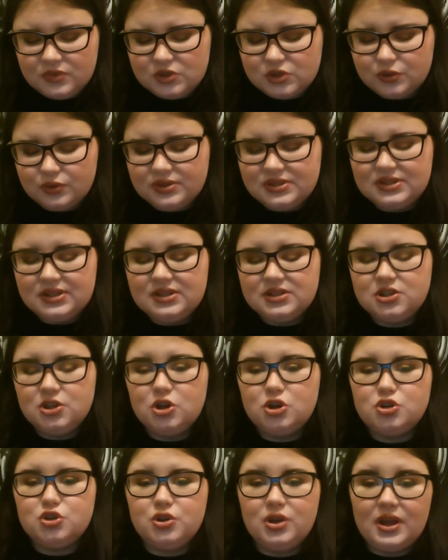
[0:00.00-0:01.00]
it's
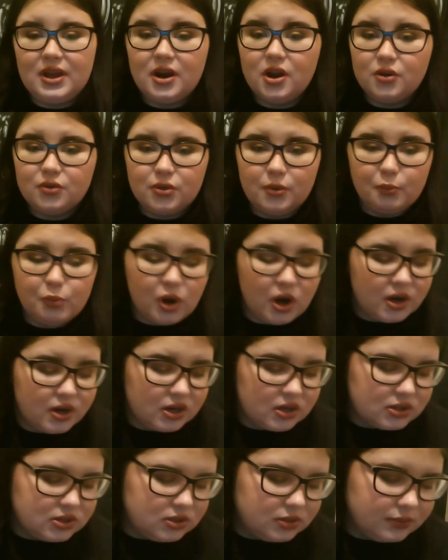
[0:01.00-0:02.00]
easier to get out the
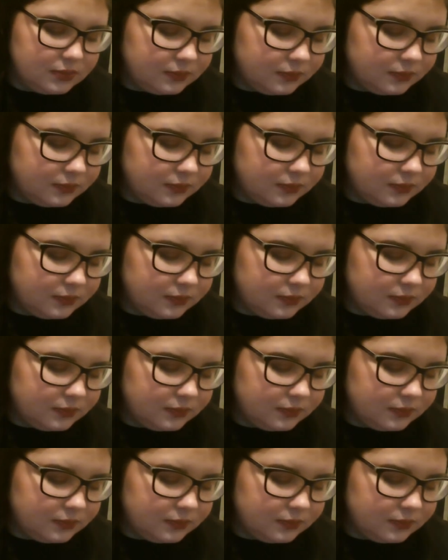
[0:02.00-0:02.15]
product.